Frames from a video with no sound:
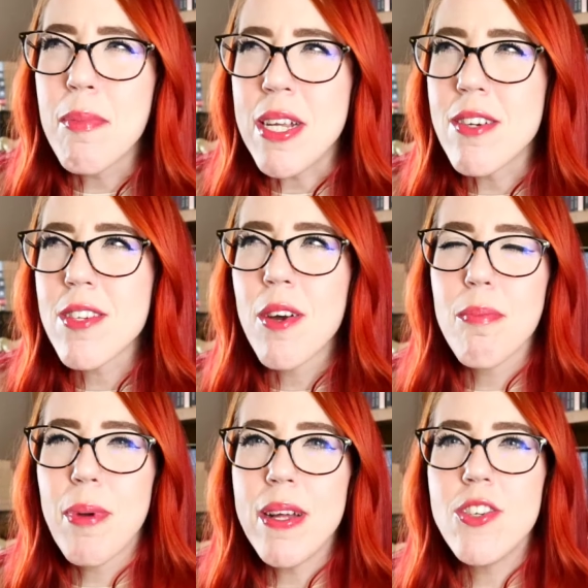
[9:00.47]
know how many years
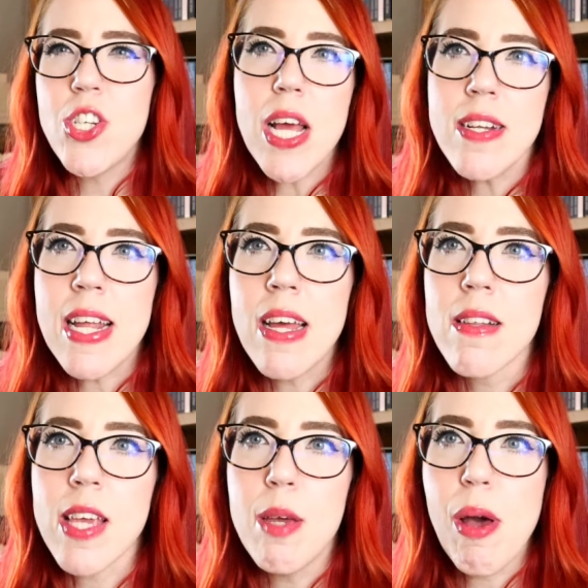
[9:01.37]
ago, but Shannon
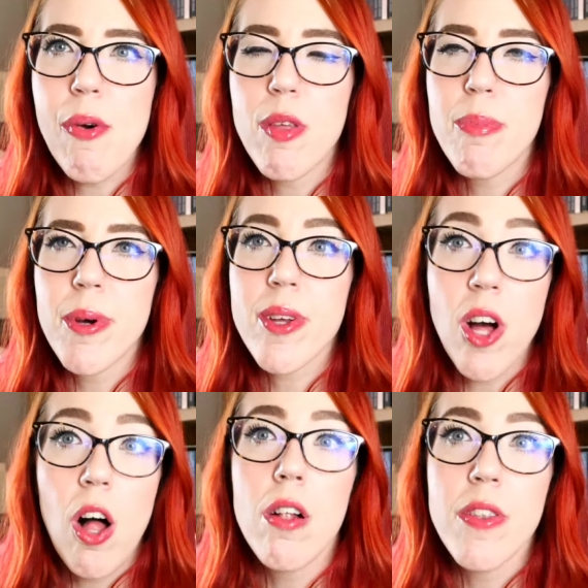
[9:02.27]
Hale came out with a book
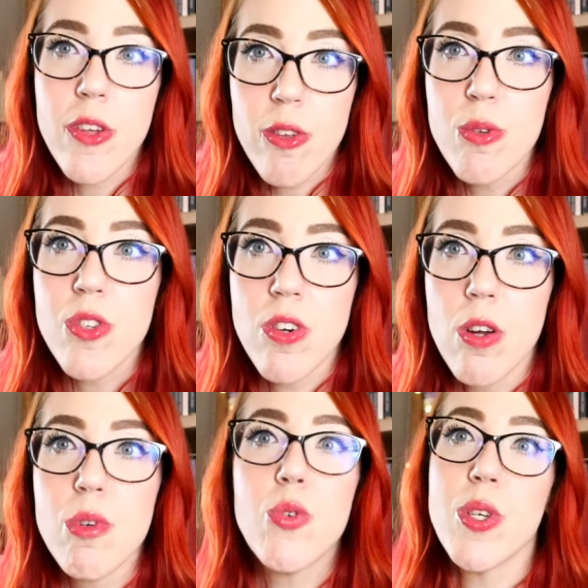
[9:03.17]
called The Goose
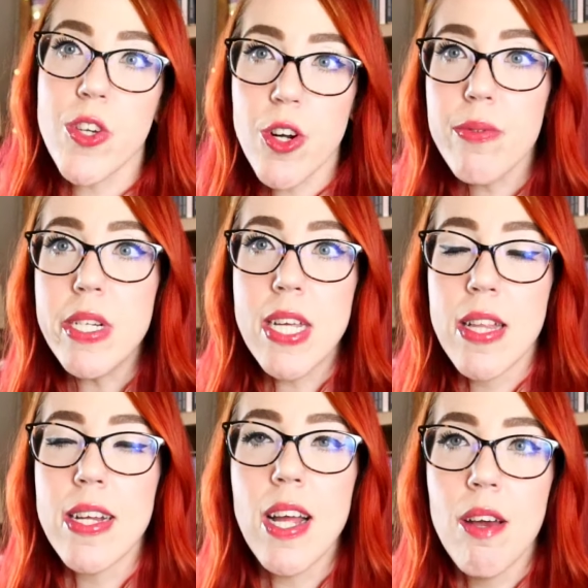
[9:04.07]
Girl, which was her
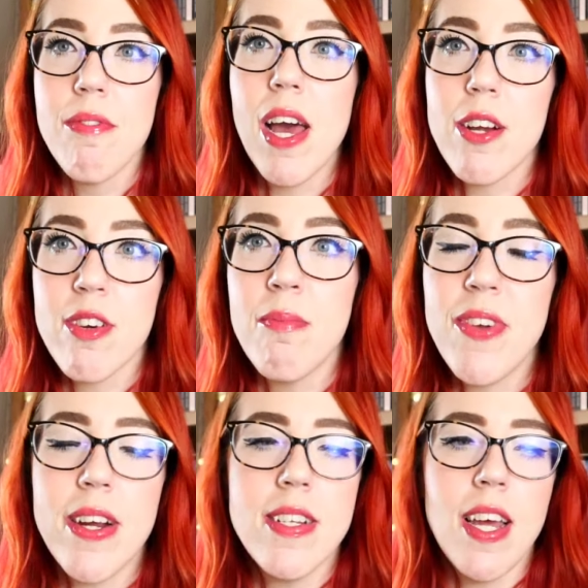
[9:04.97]
retelling of that grim
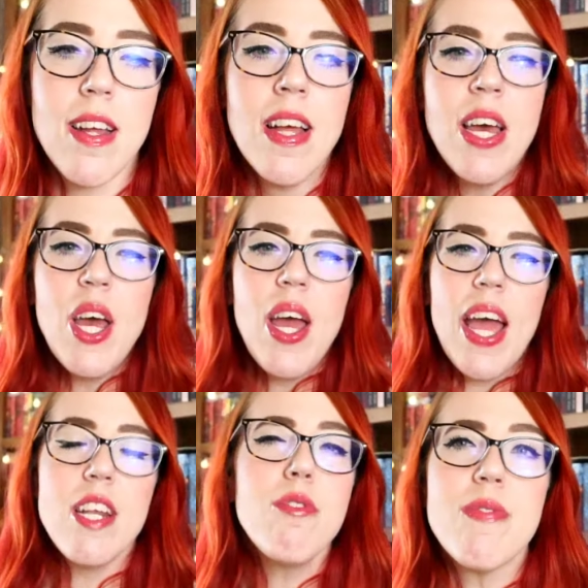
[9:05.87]
fairy tale.
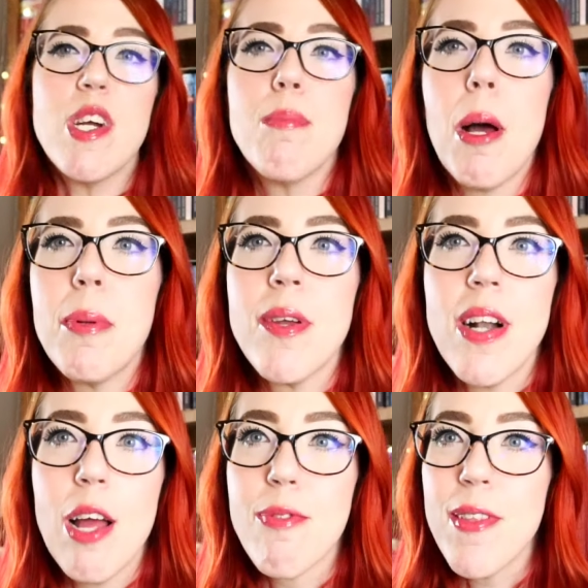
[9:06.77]
And it was very popular,
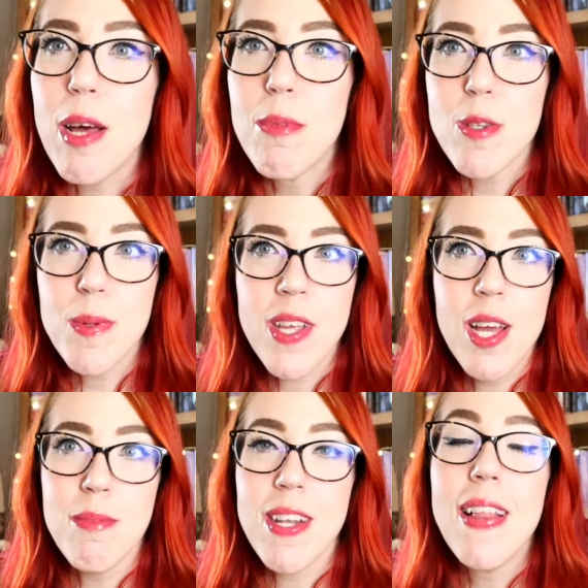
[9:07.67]
and I've read that multiple
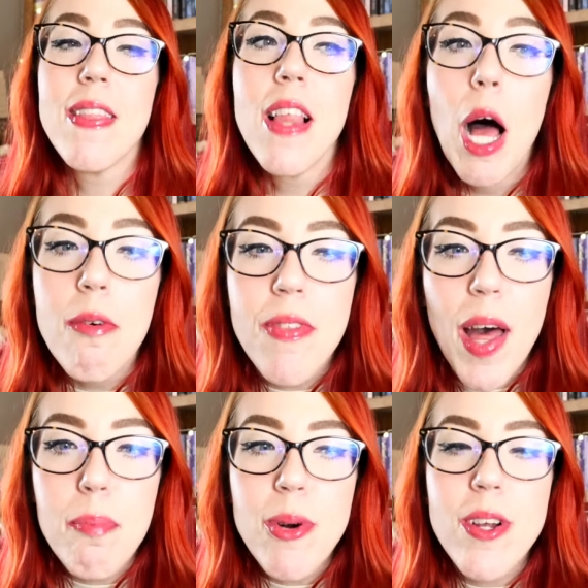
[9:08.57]
times, and I love
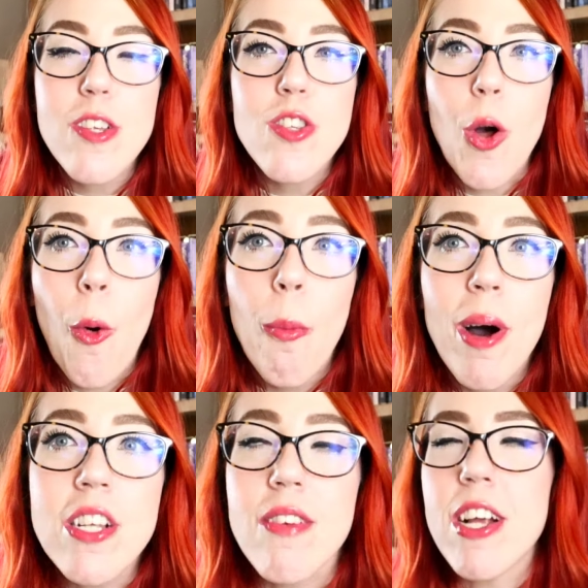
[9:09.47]
that book so
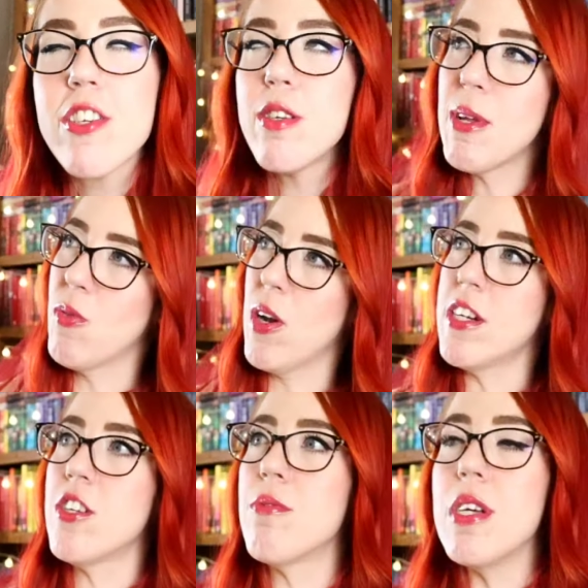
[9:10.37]
much. I've actually been
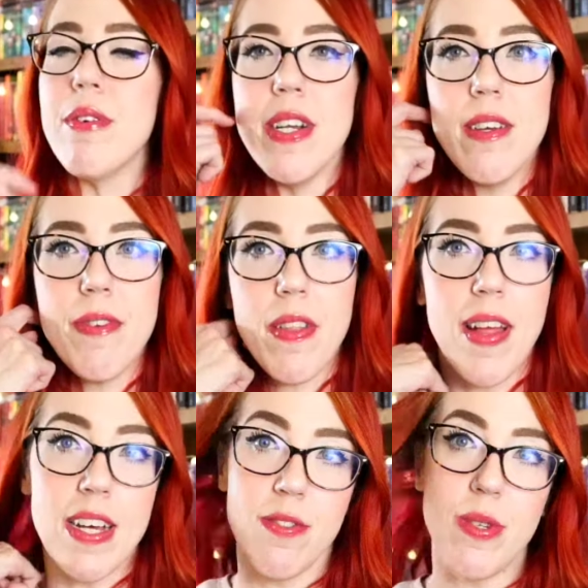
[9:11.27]
wanting to reread it for the
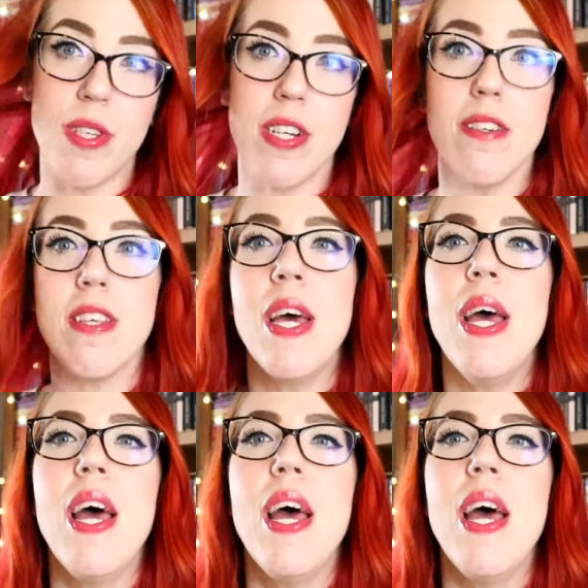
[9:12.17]
last few years.